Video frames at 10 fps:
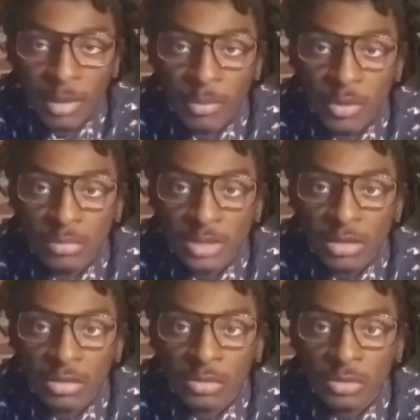poems
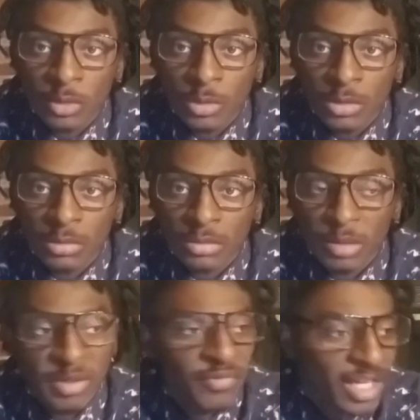out there to the world to
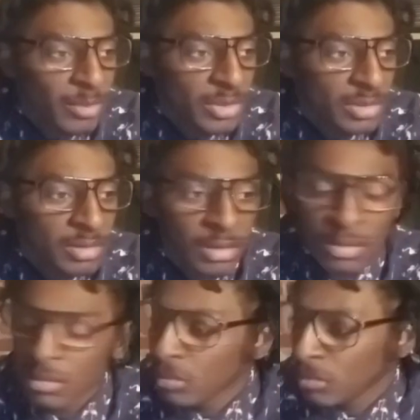be famous,
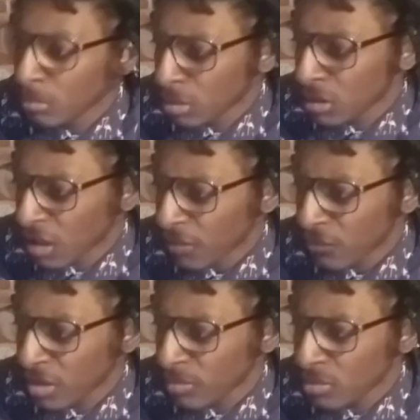but not
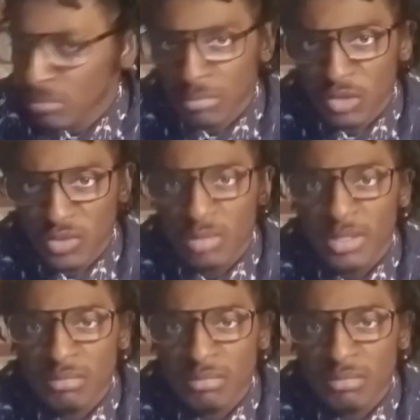famous. You feel me?